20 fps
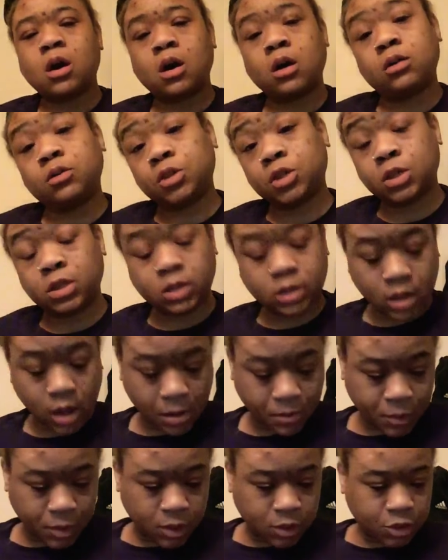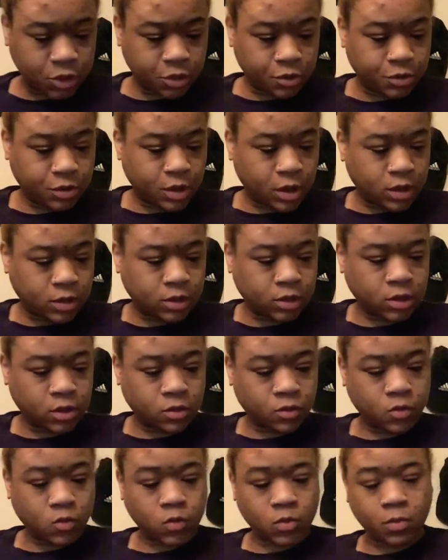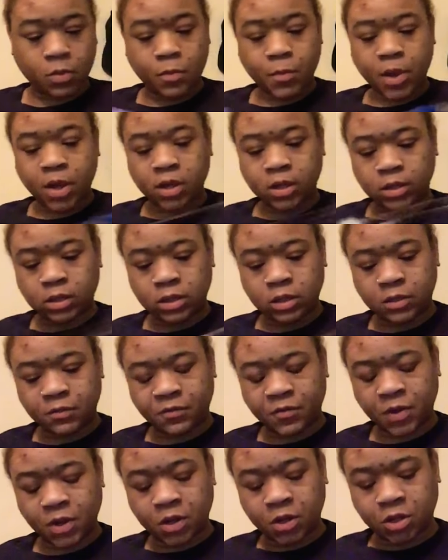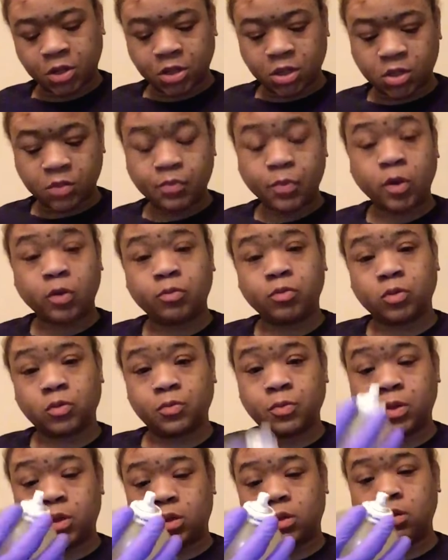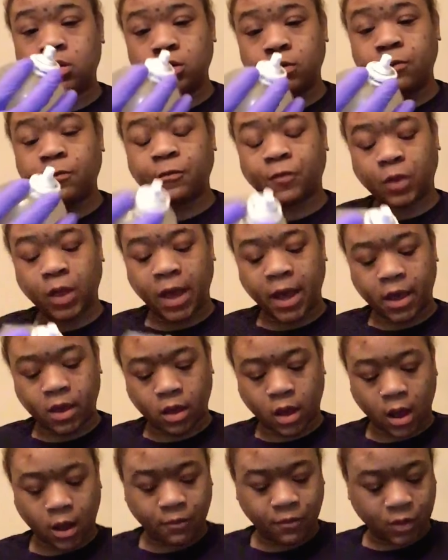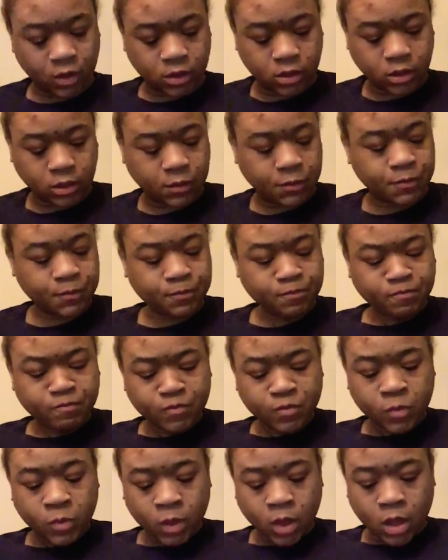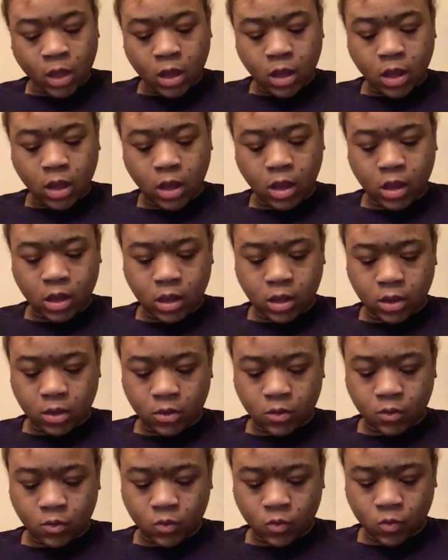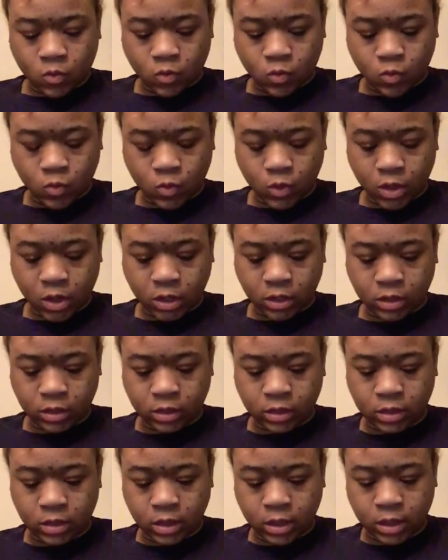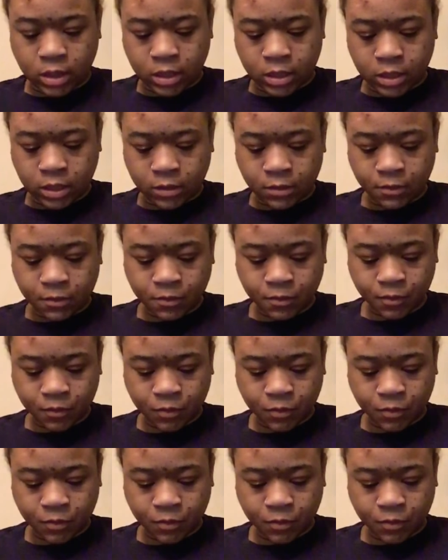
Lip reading: I'll just stop it and show you guys. So, when my medicine is finished, these bulbs will be flat, obviously. And when it's done,